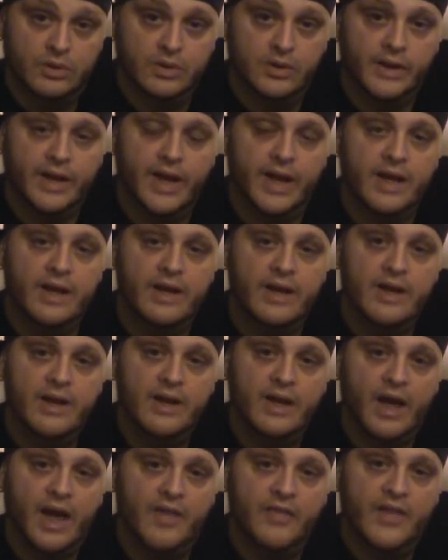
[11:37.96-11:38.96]
okay?
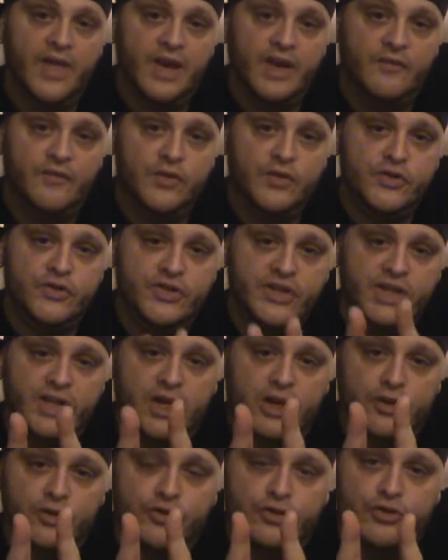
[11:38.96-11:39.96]
And then if you
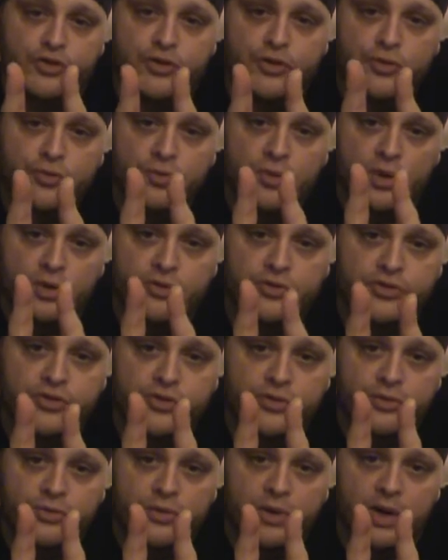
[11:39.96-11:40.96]
see two
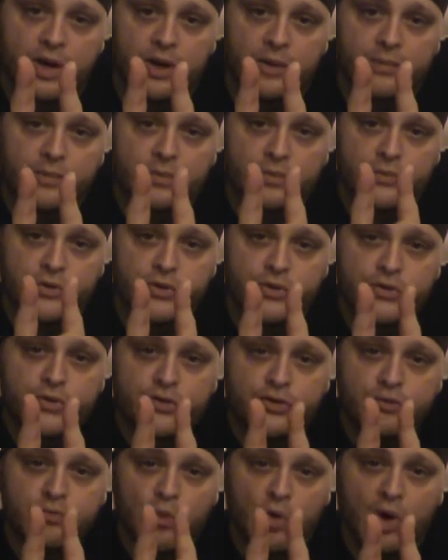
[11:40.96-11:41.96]

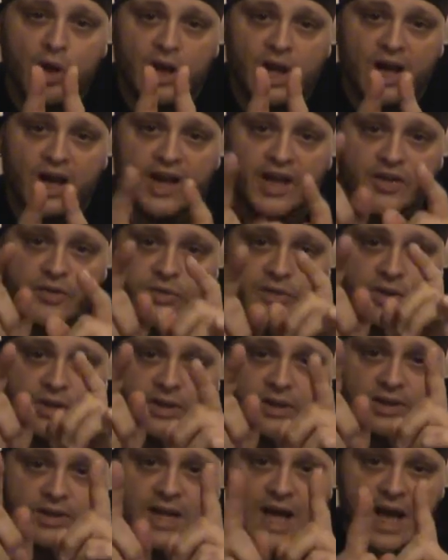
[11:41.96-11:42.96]
small I's with the
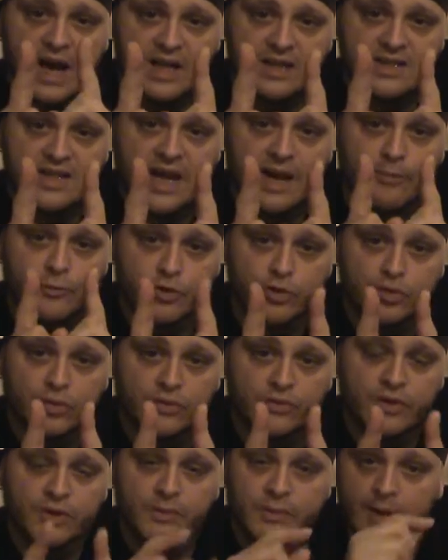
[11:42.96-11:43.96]
little dot on top, 2
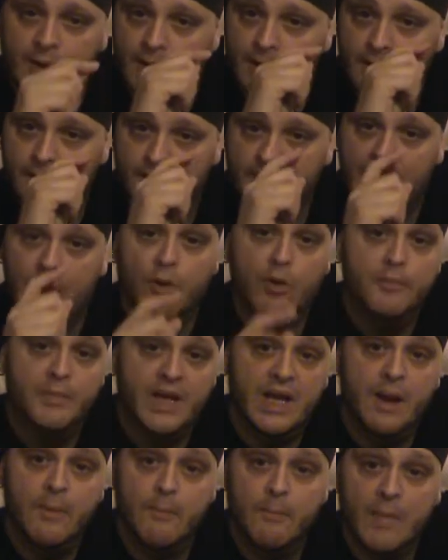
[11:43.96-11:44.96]
of them, that would
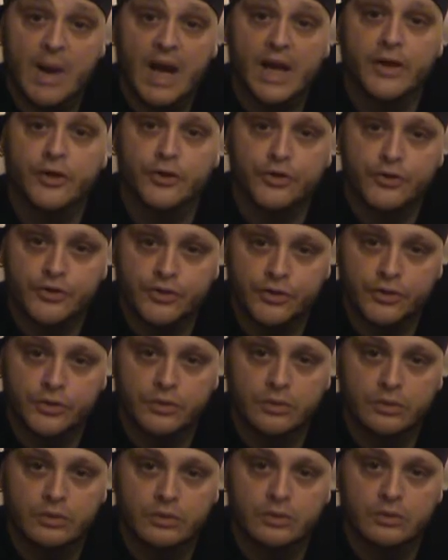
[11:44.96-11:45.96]
be minor
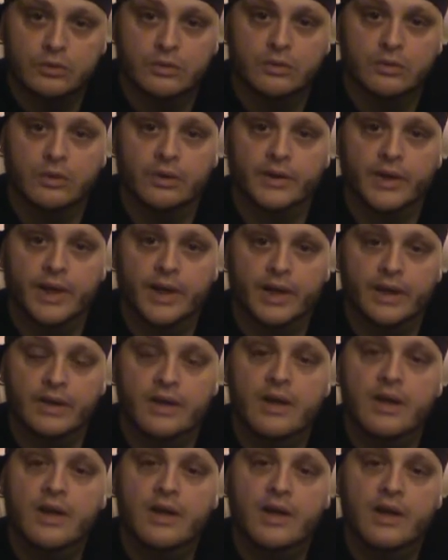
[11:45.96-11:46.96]
2, okay?
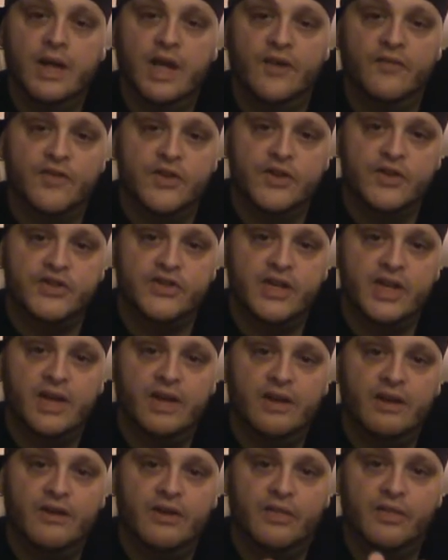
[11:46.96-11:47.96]
If you
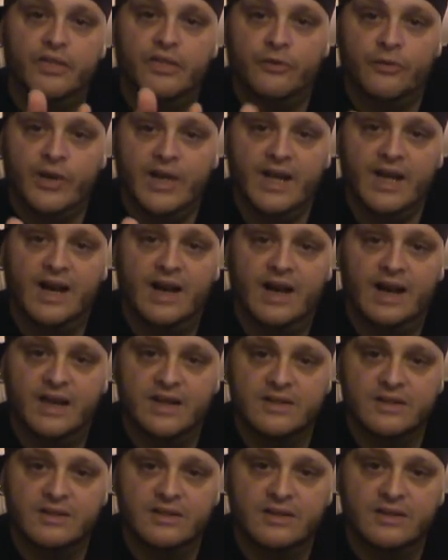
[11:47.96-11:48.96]
see 3
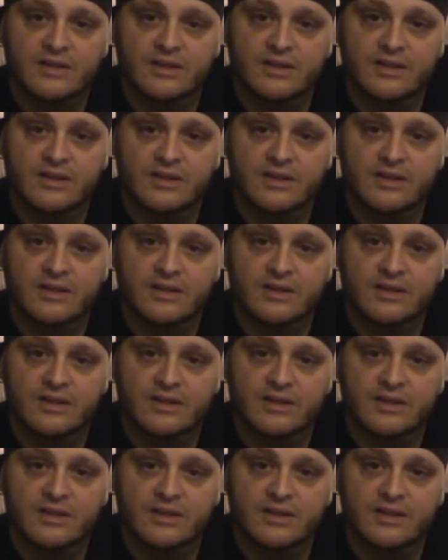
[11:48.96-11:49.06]
I's